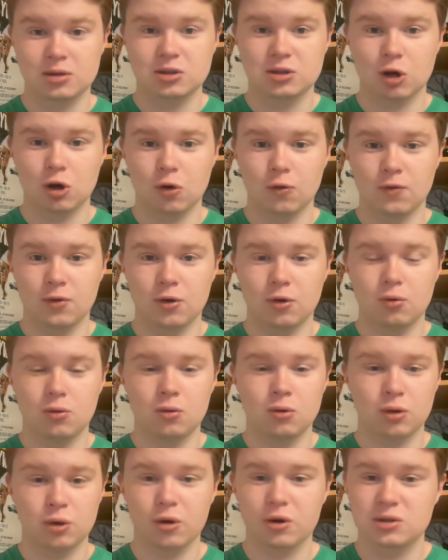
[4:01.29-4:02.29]
So if
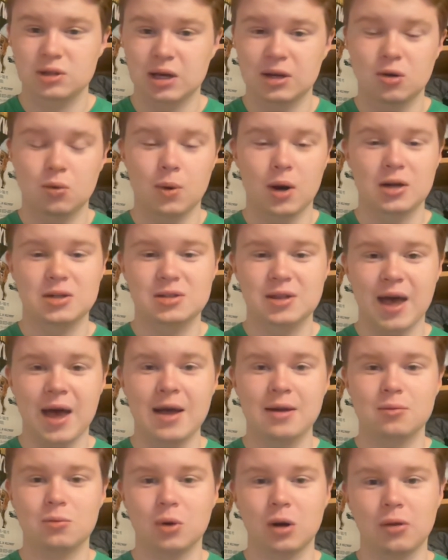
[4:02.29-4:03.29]
you're excited to watch
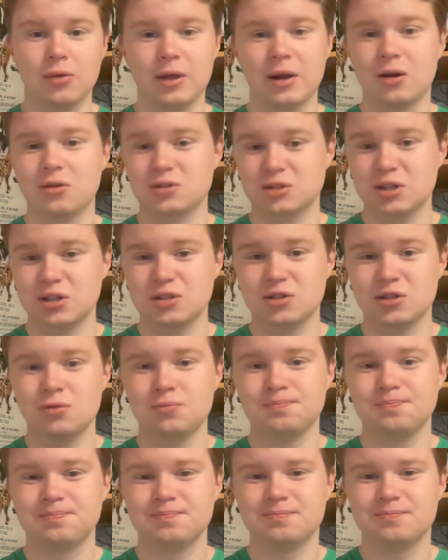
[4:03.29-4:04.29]
that, well, then I'll see you
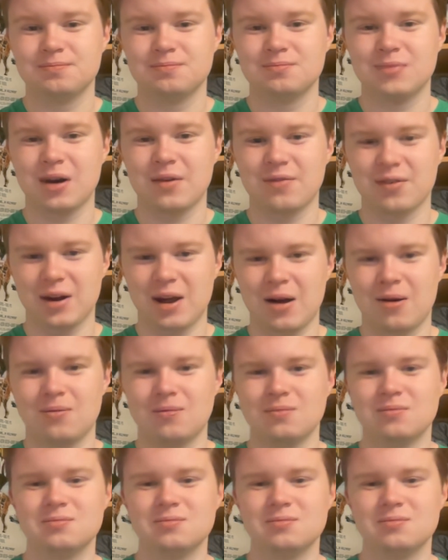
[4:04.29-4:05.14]
soon. Bye for now.